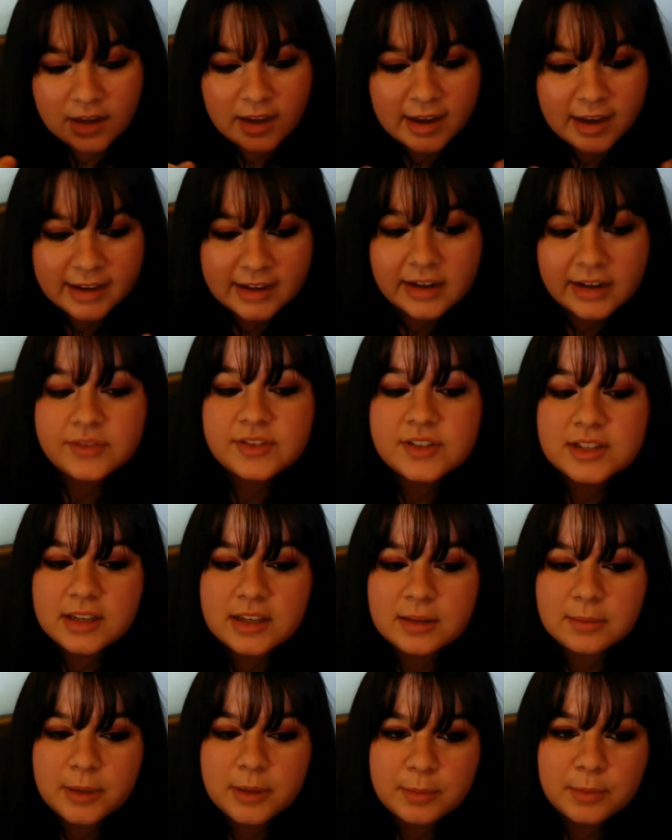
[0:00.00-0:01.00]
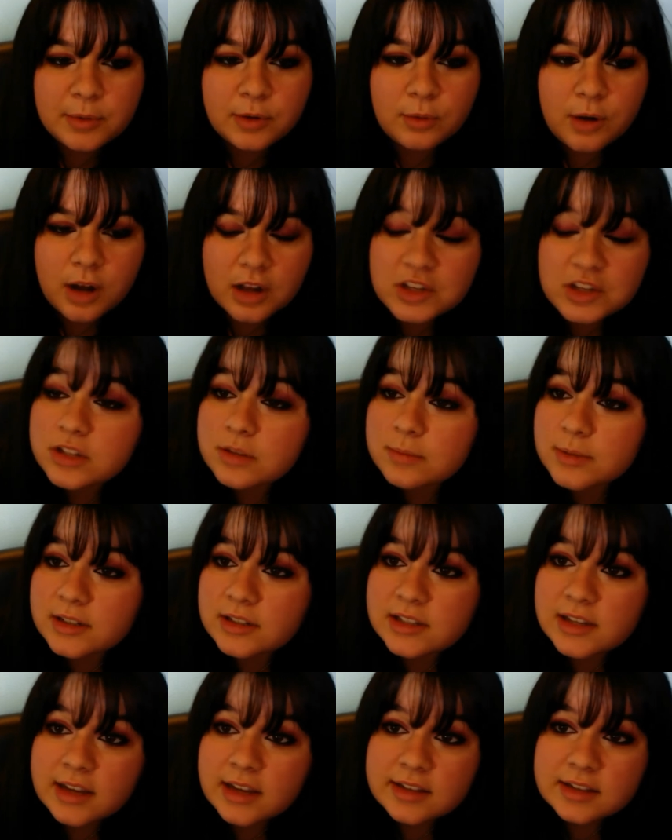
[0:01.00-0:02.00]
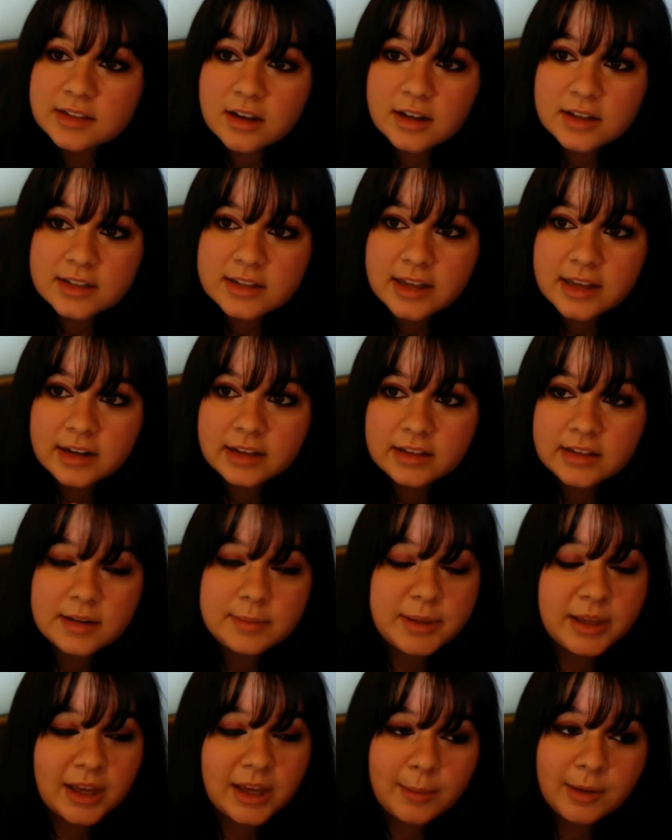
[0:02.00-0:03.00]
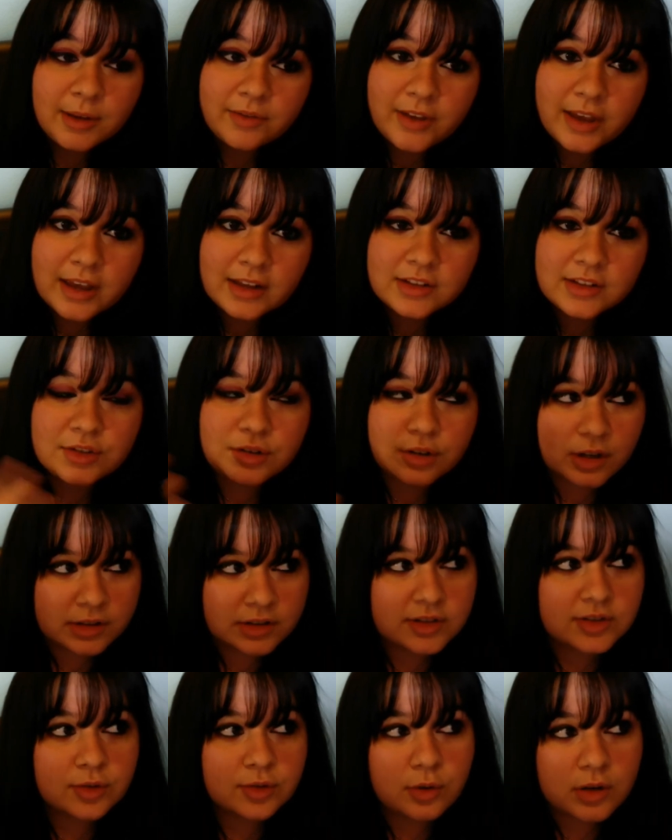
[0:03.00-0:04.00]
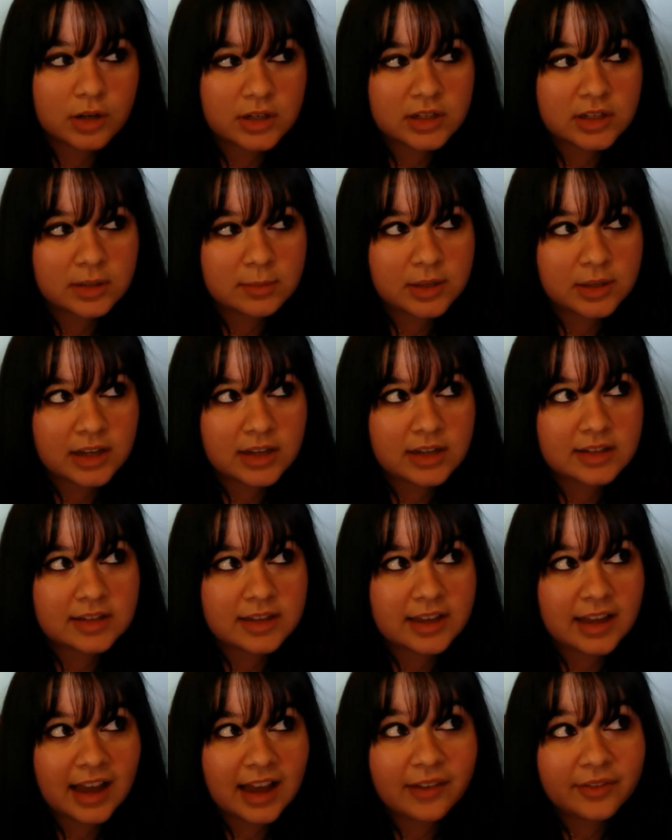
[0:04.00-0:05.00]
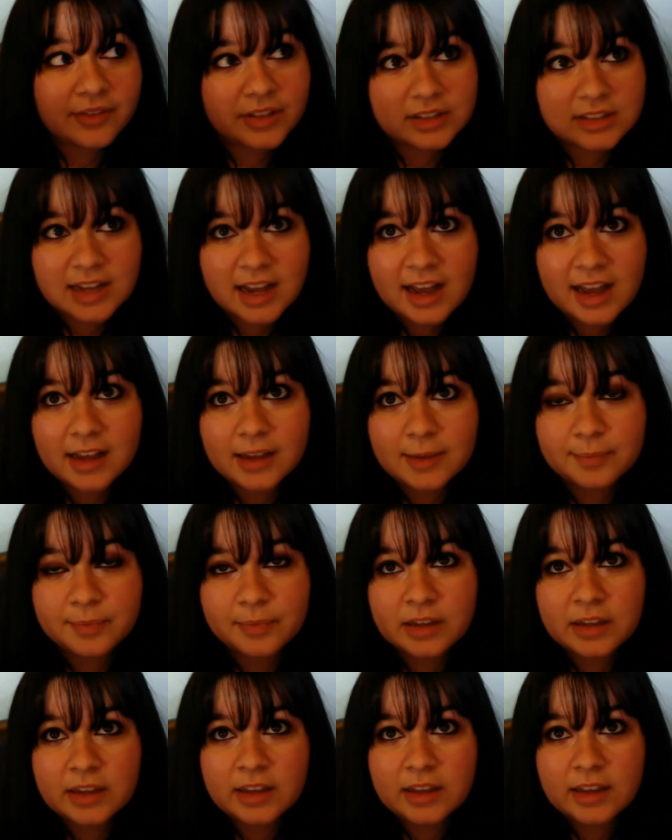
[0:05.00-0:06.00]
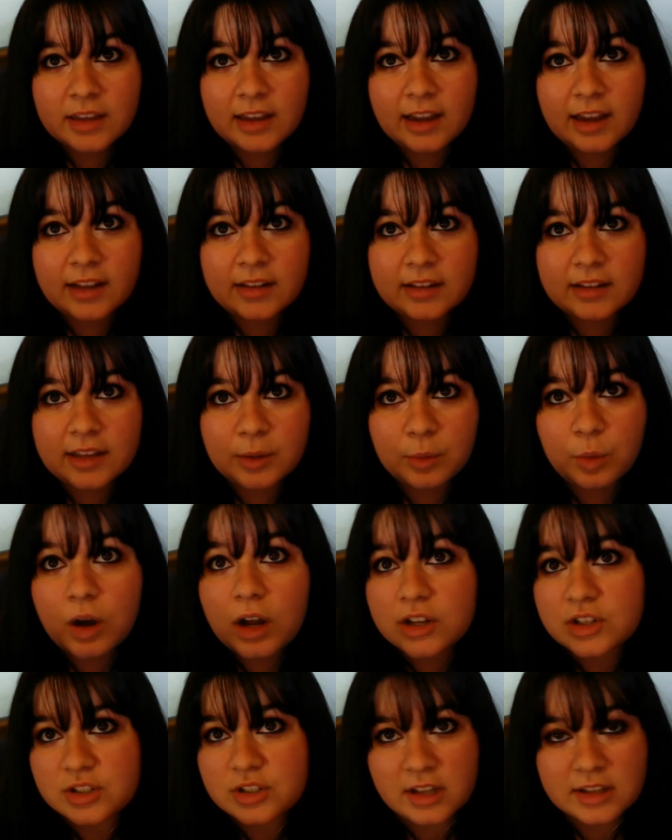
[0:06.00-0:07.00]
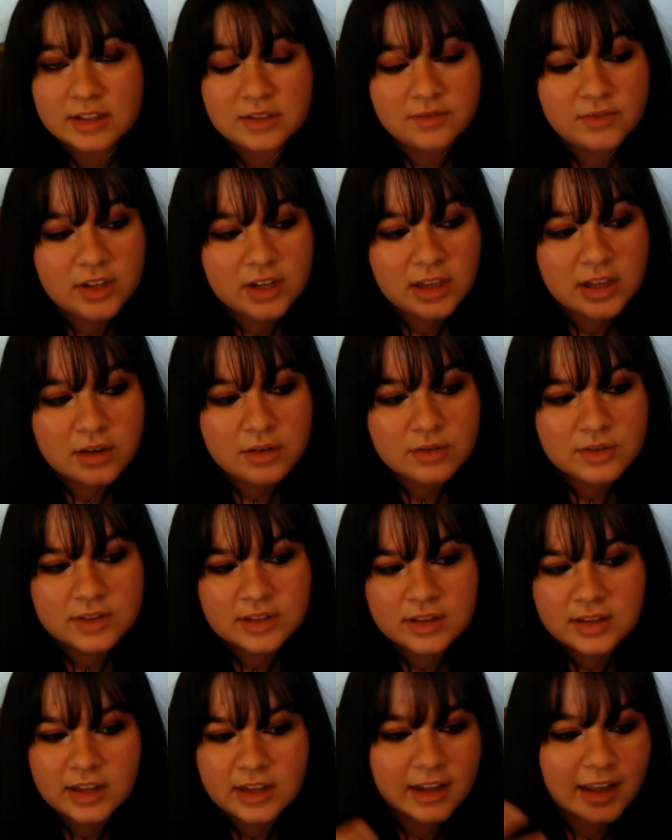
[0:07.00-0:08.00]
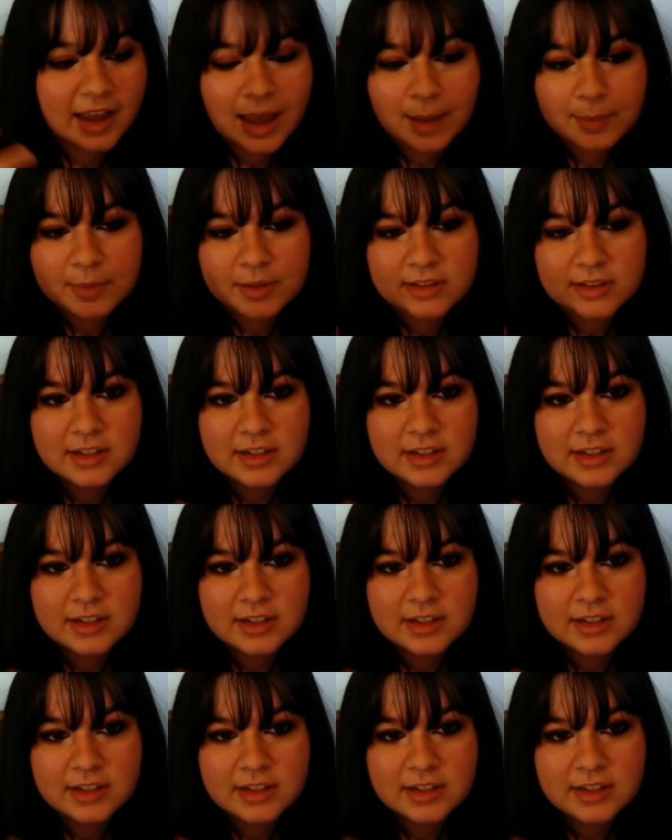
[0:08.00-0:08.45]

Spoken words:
And I've seen people watching BTS content and then becoming fans during this quarantine because they have the time and they watch lots of videos and then it happens.